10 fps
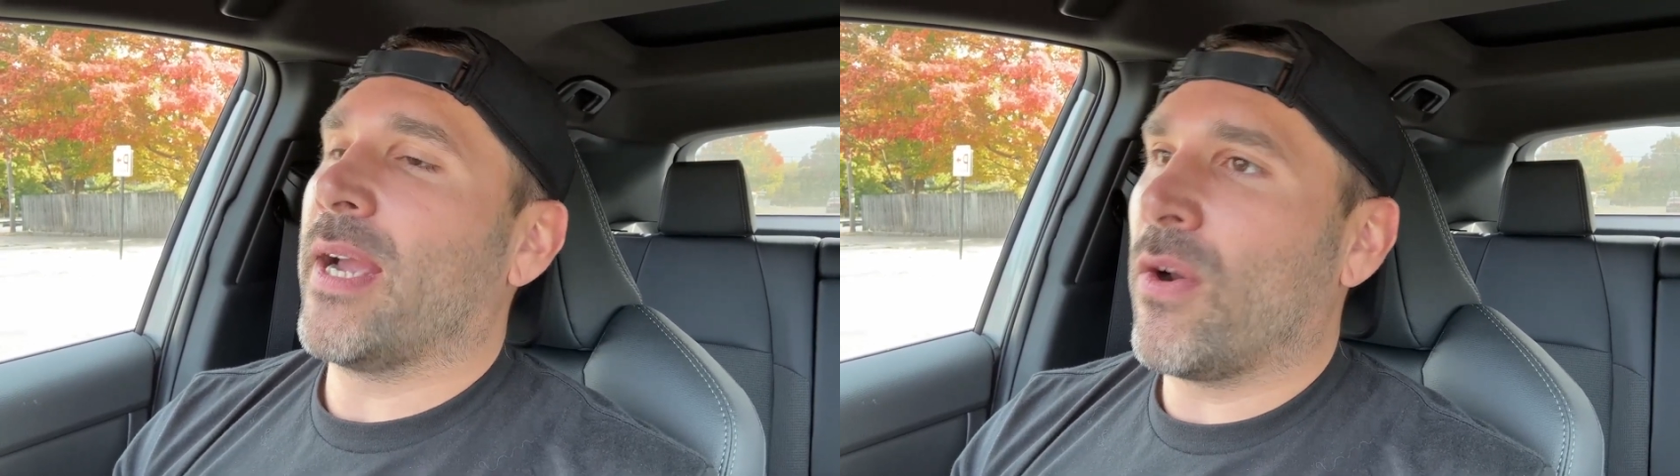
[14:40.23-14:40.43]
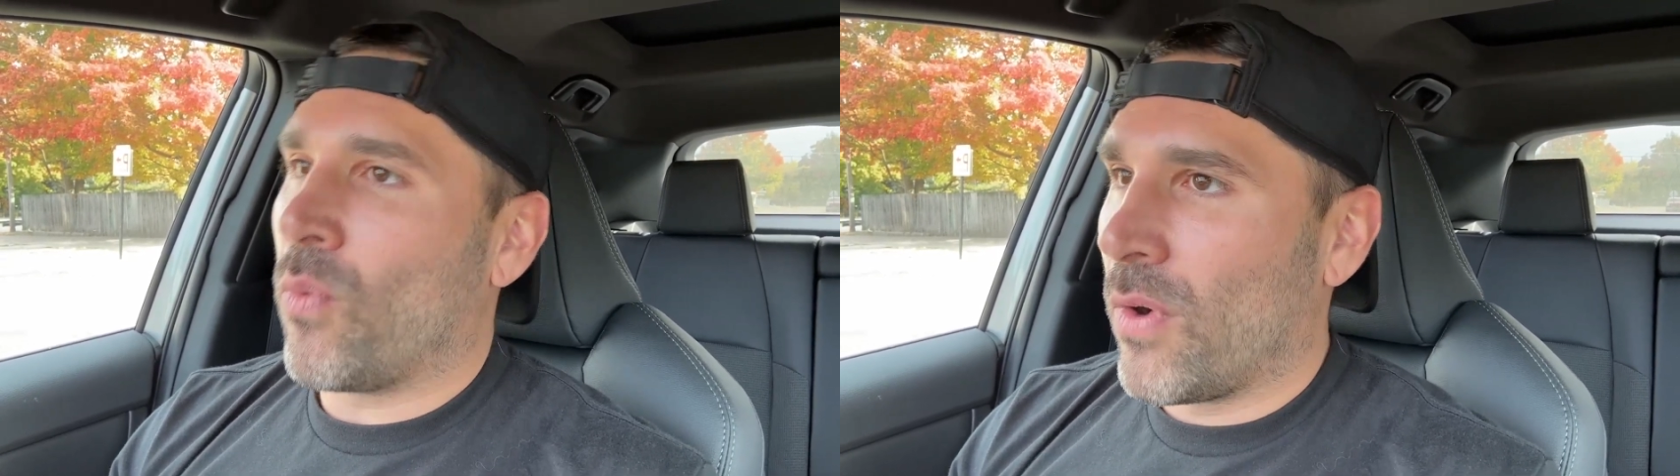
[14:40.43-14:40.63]

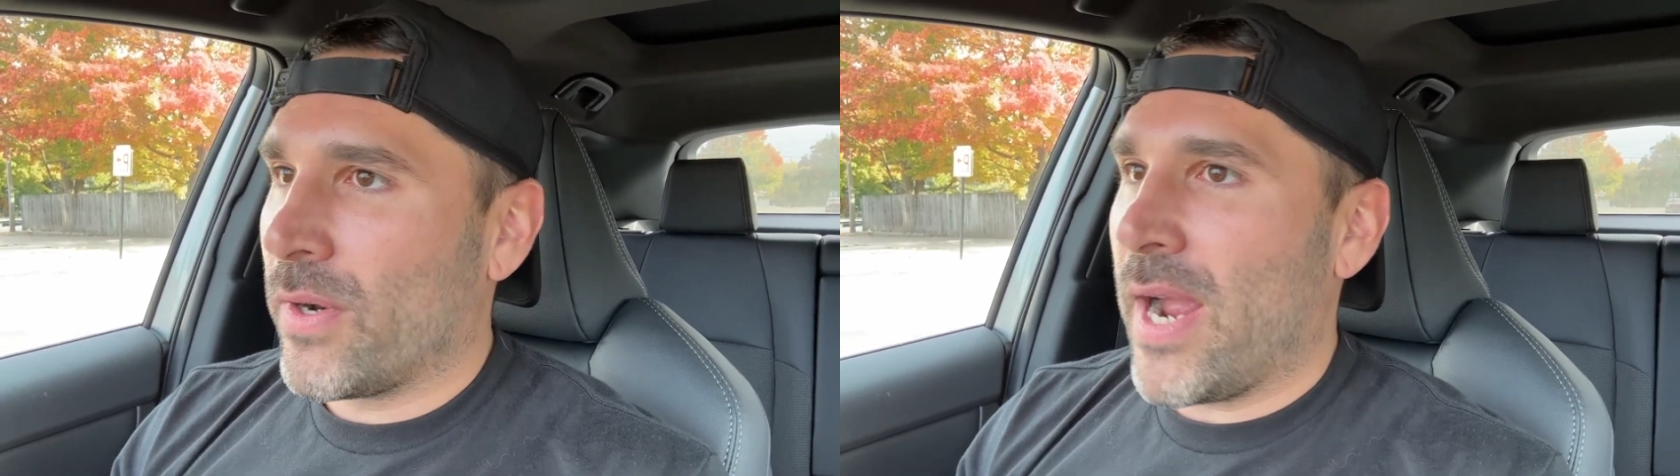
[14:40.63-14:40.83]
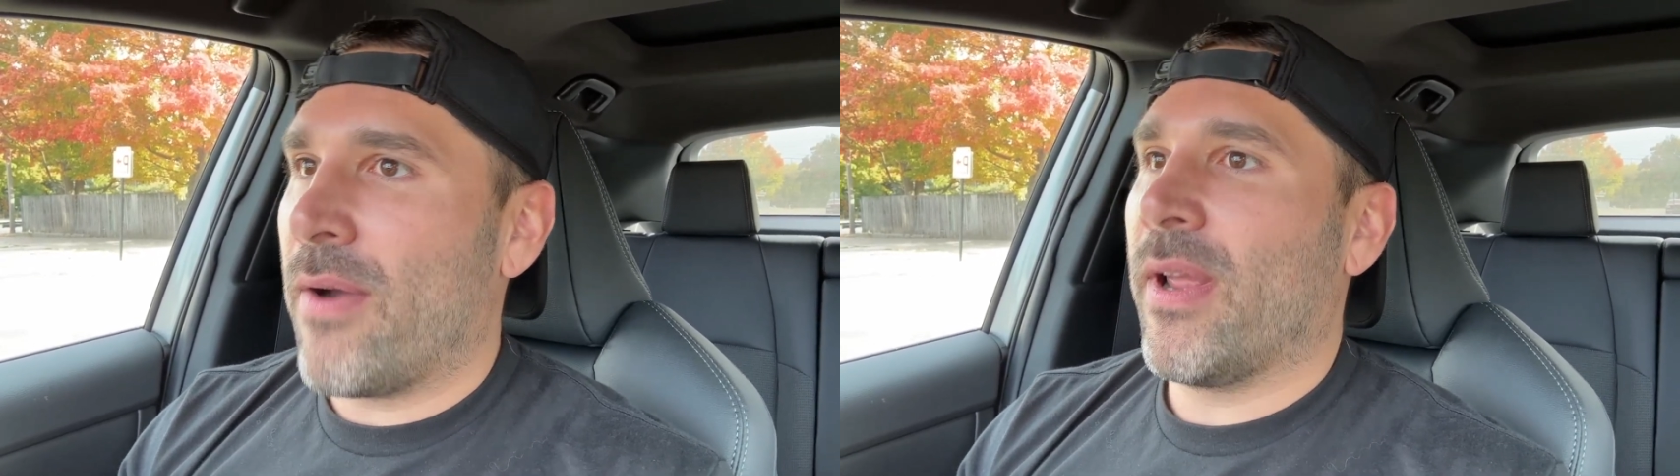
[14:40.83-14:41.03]
I got a
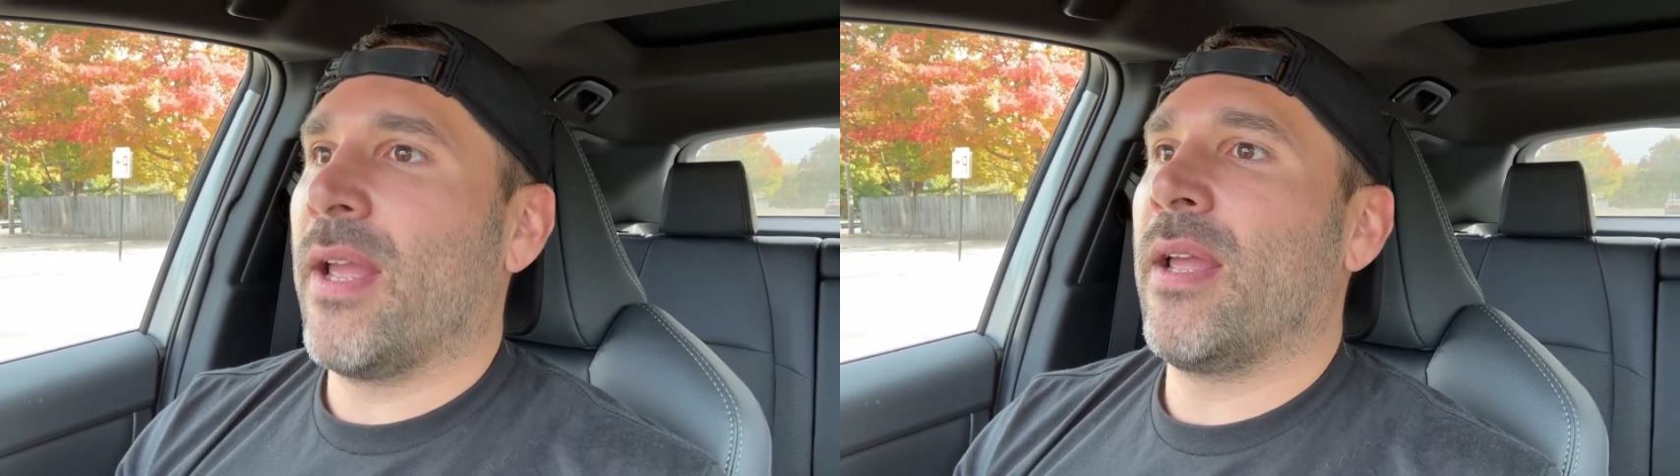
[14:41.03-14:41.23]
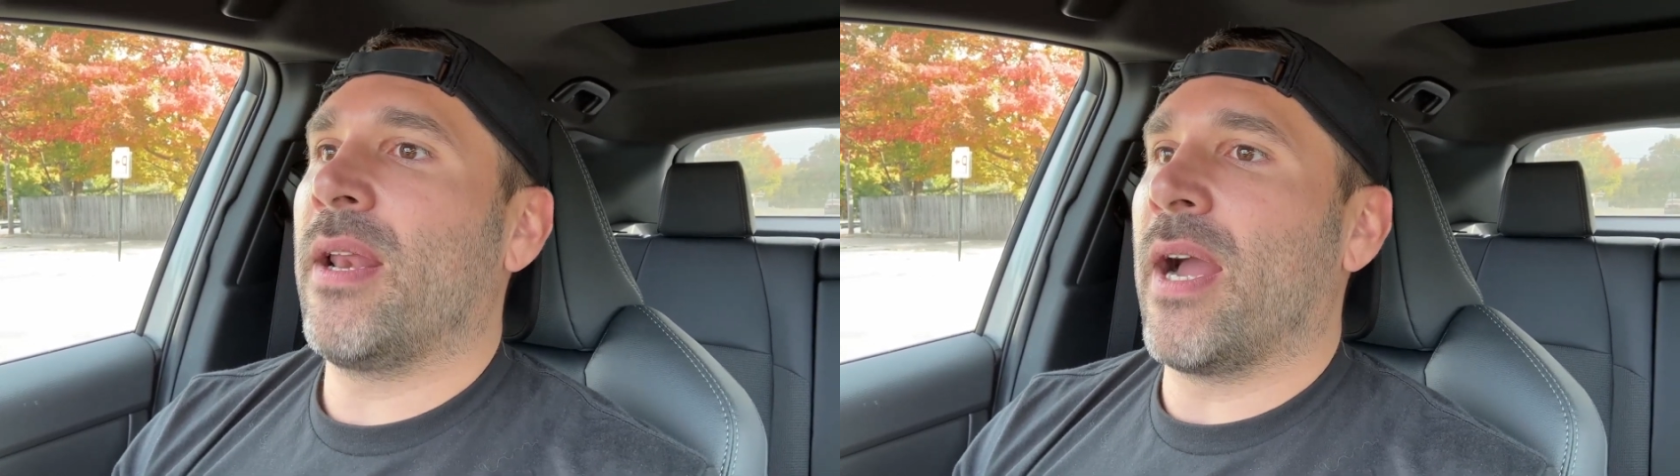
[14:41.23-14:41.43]
workout
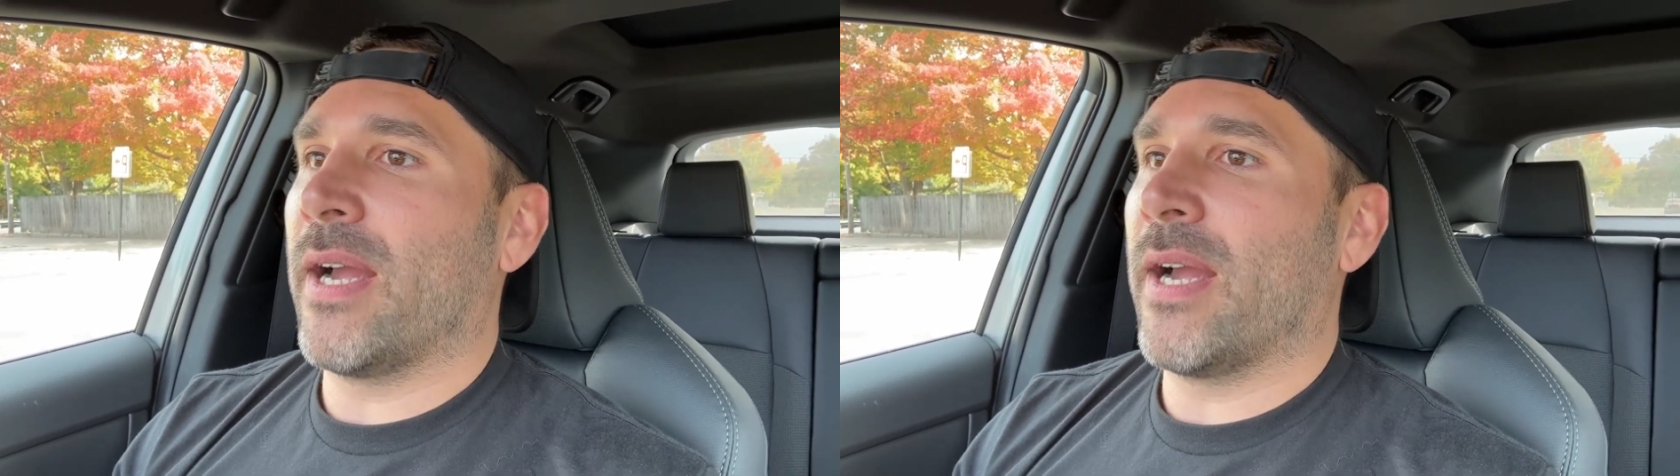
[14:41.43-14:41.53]
in.